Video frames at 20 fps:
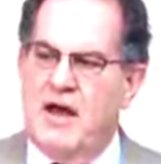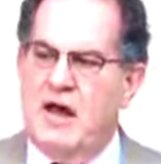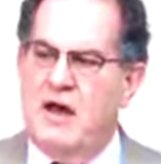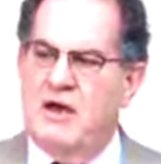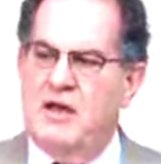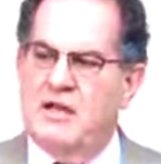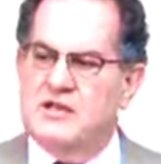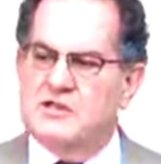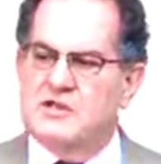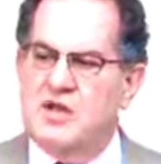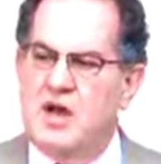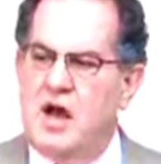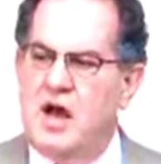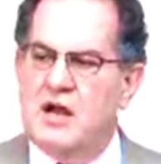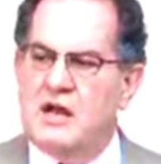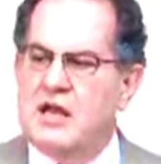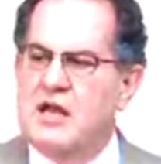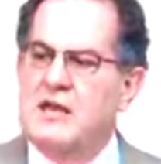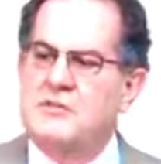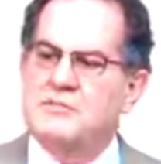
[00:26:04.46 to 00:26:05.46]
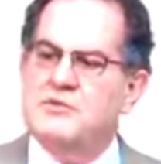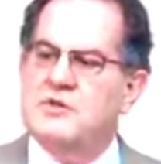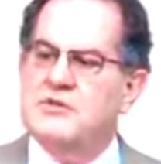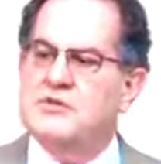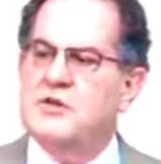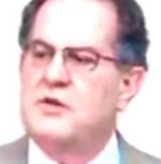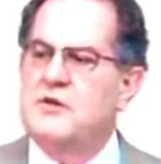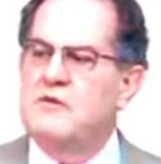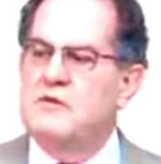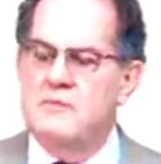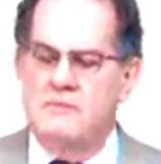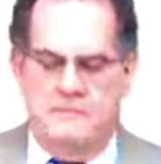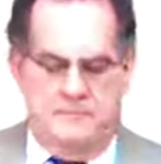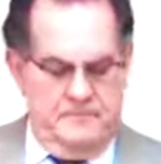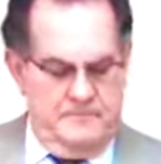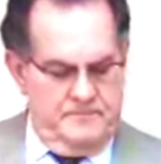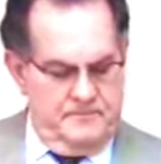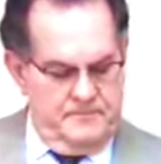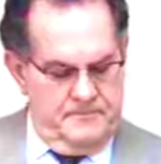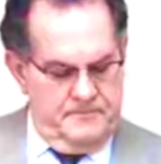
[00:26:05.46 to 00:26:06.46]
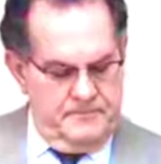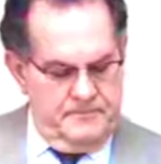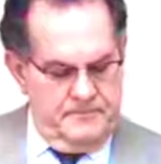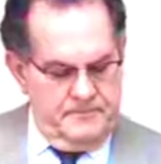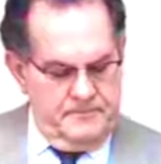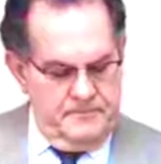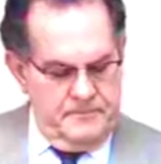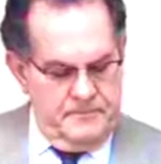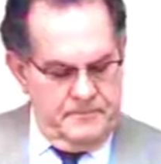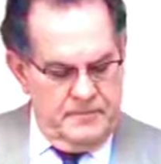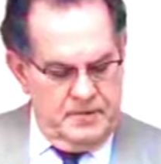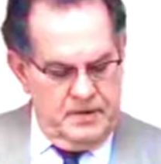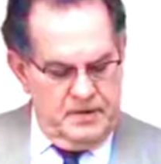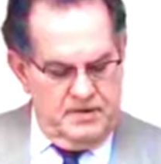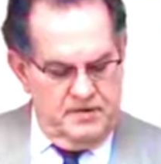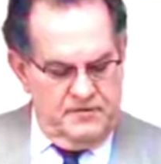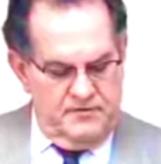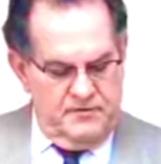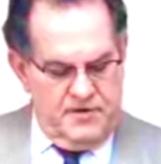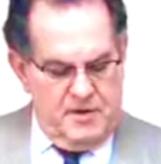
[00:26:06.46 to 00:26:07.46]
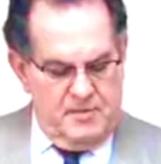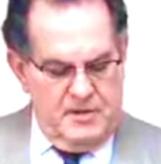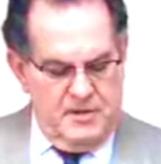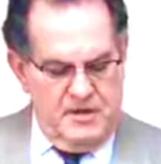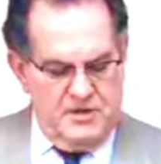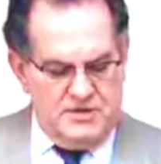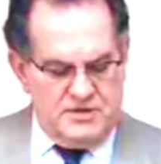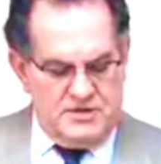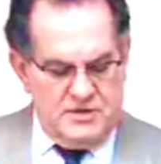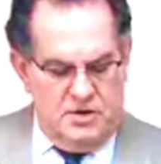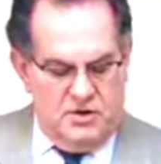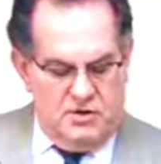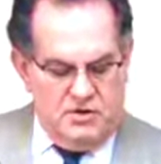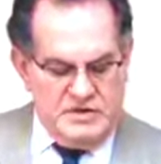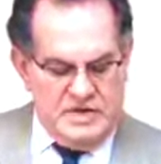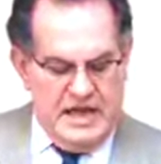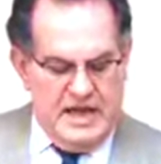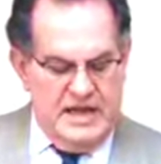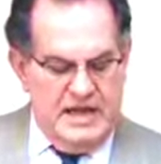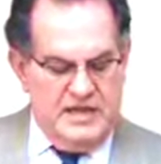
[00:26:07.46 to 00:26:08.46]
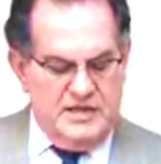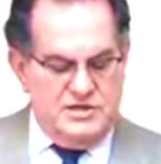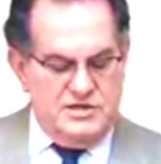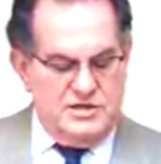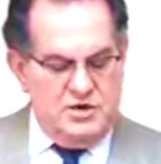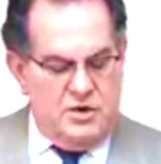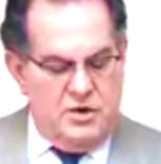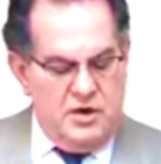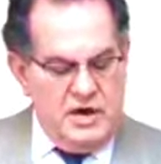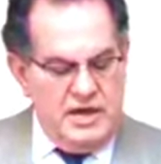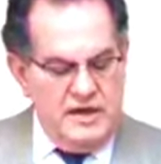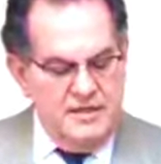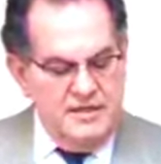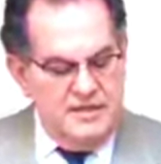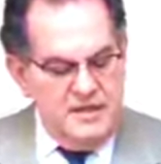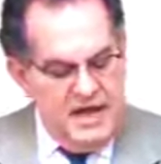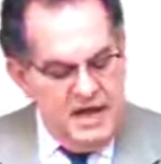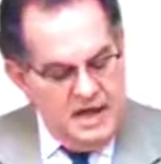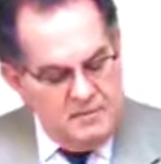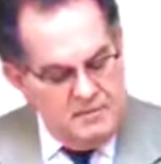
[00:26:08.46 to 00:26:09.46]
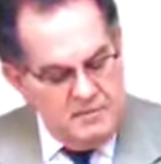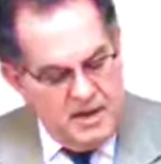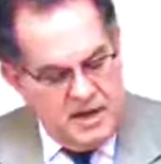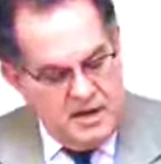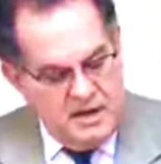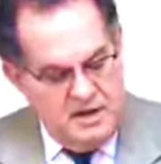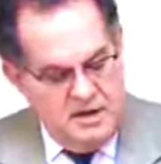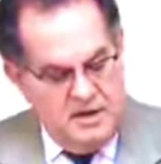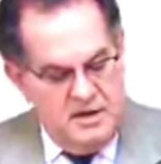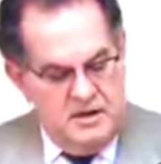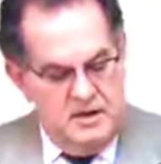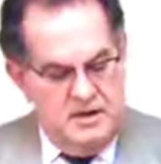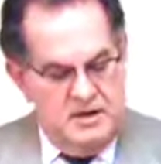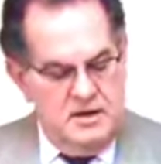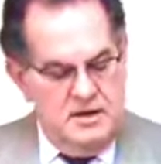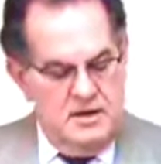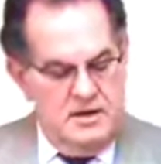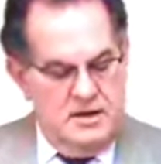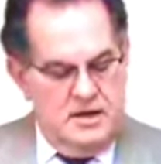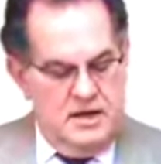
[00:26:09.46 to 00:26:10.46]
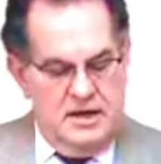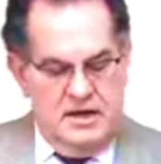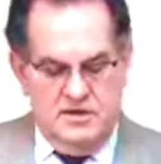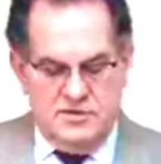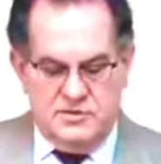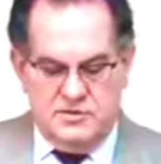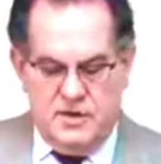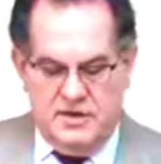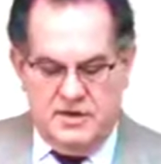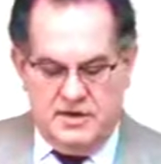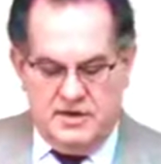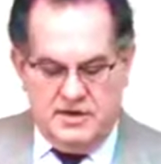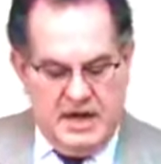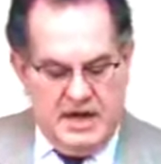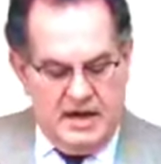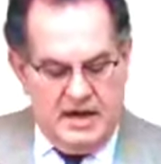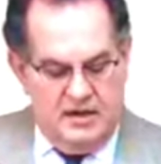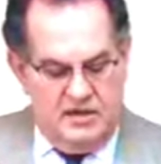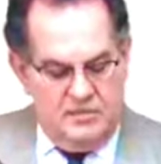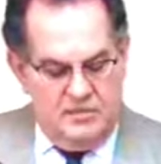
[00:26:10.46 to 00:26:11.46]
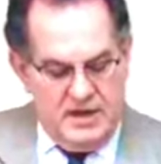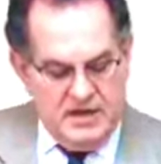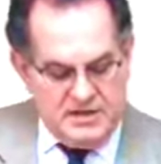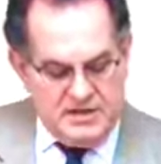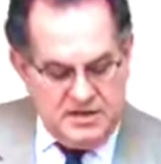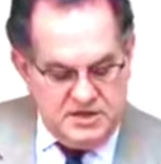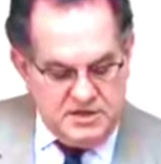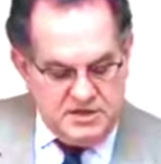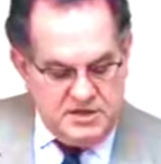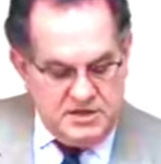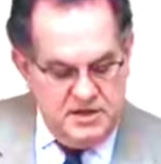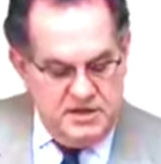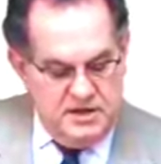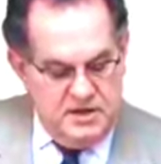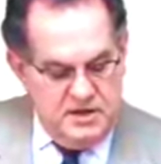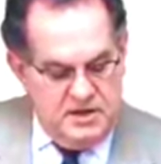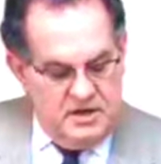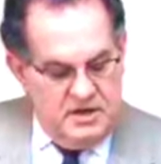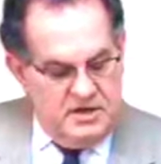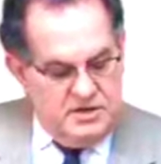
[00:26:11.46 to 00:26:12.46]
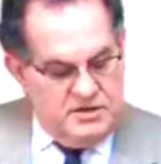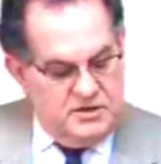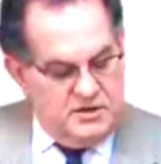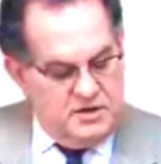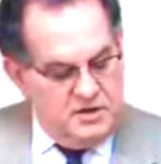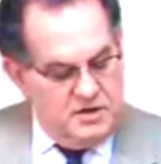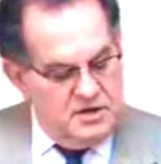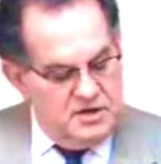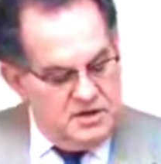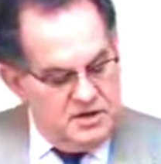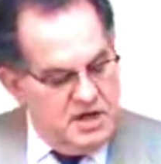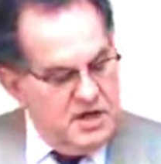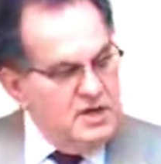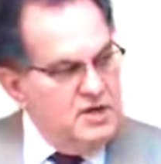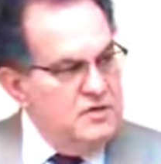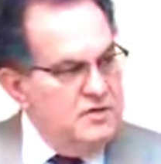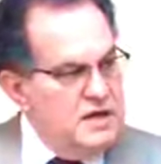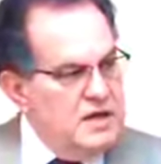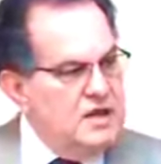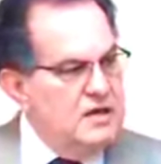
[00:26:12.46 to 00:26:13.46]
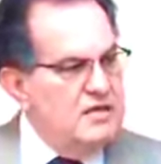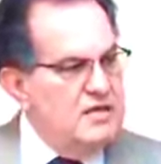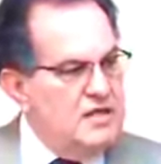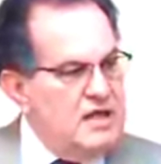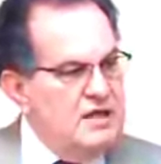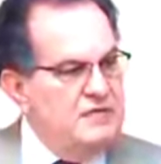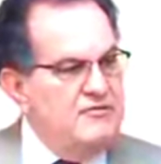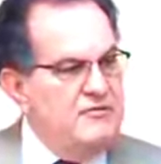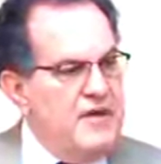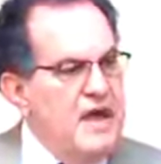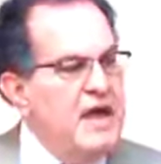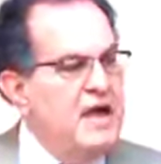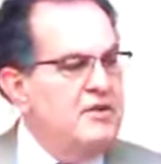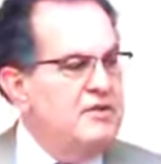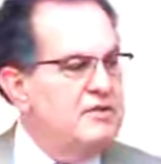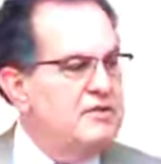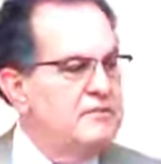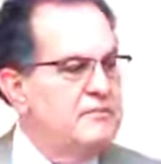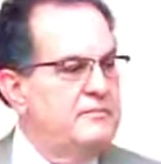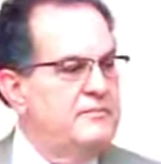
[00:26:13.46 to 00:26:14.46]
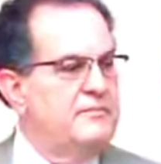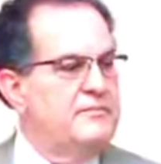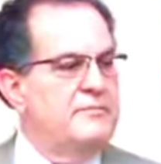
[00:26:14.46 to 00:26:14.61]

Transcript: of how it is God keeps his own, confirming the souls and exhorting them. And here's where the title of the message to continue in the faith.